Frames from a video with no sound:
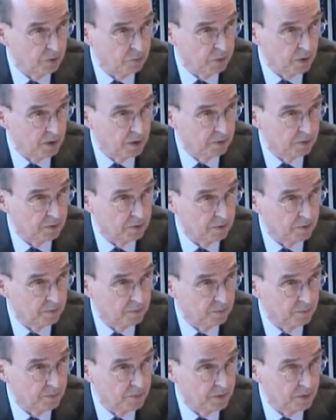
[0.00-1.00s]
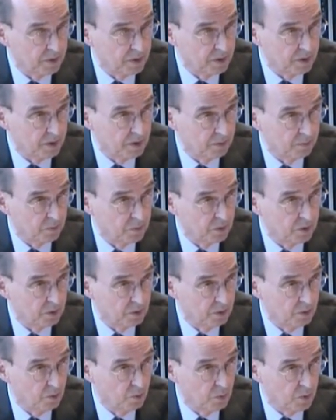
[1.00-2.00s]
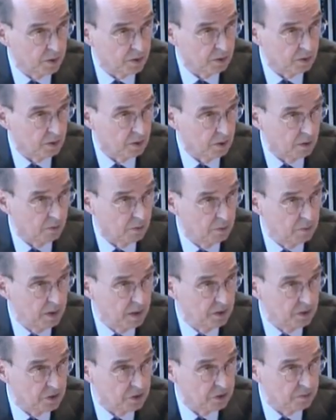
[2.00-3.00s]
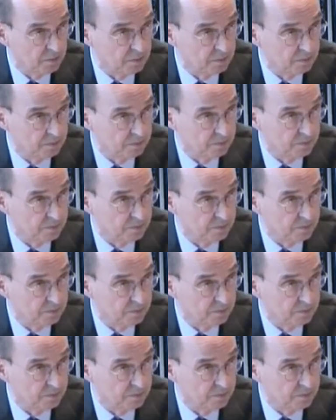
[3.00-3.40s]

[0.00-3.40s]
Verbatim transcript: Only the plant. Um, what remains?